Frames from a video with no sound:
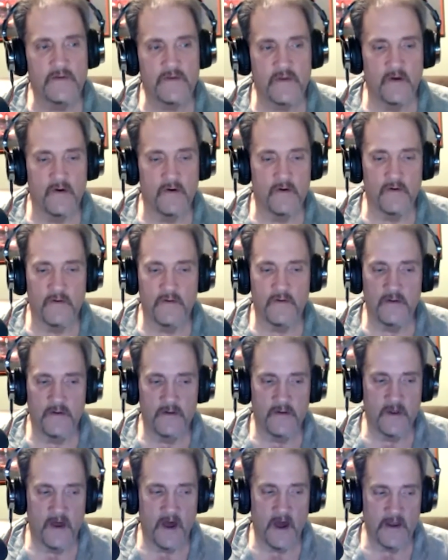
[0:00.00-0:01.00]
So
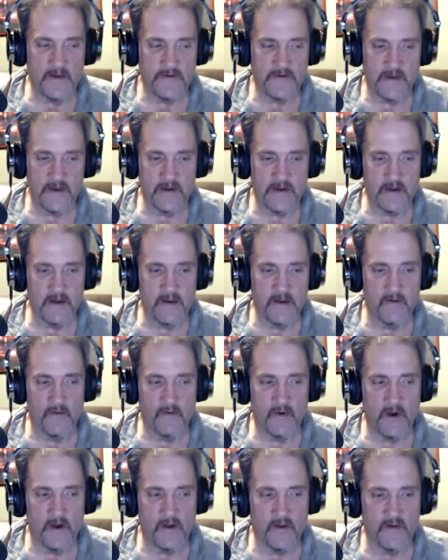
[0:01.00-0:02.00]
I say to him,
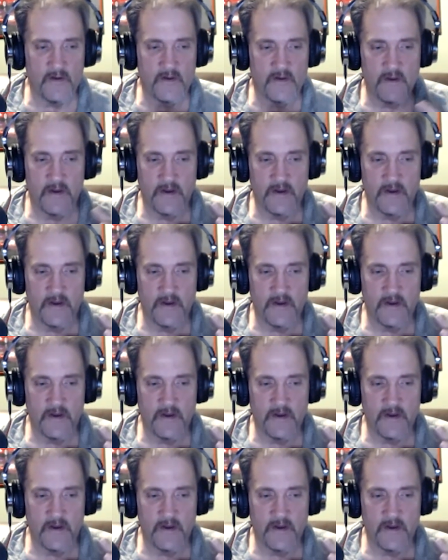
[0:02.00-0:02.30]
well,